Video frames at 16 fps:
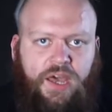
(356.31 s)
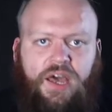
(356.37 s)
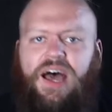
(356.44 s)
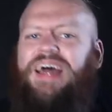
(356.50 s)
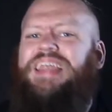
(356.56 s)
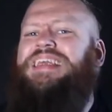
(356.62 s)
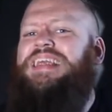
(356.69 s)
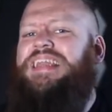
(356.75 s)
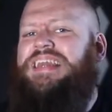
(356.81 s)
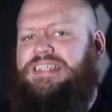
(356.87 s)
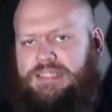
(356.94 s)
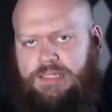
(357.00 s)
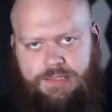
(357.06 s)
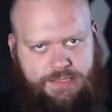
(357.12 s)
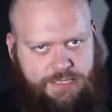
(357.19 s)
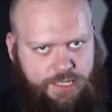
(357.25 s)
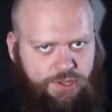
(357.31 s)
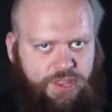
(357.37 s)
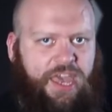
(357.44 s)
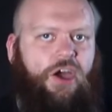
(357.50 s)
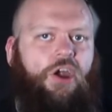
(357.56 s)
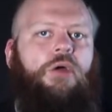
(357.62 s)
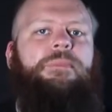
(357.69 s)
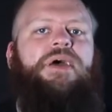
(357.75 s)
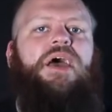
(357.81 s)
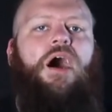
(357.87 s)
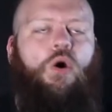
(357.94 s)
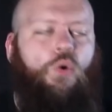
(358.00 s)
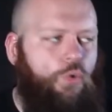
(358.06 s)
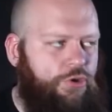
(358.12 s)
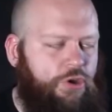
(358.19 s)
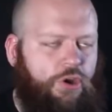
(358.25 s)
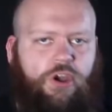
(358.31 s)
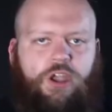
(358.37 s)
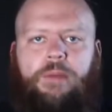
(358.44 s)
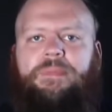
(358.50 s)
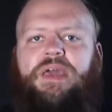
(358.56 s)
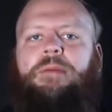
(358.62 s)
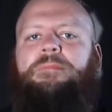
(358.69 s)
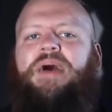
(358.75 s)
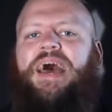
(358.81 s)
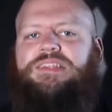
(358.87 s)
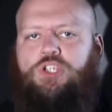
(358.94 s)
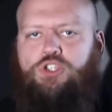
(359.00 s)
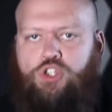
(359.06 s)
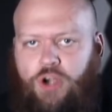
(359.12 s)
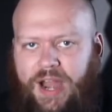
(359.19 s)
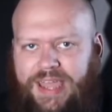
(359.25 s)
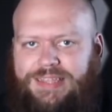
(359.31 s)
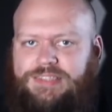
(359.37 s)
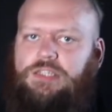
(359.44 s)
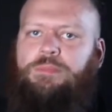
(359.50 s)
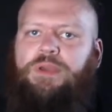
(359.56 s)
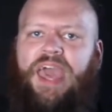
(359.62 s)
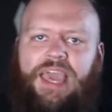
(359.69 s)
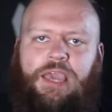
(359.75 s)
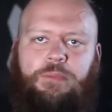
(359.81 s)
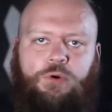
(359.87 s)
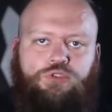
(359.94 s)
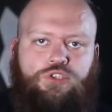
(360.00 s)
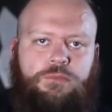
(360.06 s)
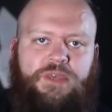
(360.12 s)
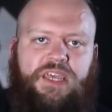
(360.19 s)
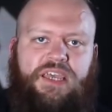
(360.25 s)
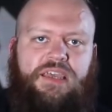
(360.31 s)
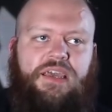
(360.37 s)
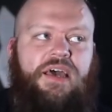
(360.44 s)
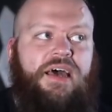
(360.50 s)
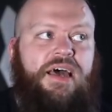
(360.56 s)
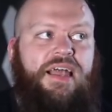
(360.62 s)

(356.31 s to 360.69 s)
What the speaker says: at least until they are a bit older and a bit better trained to be able to be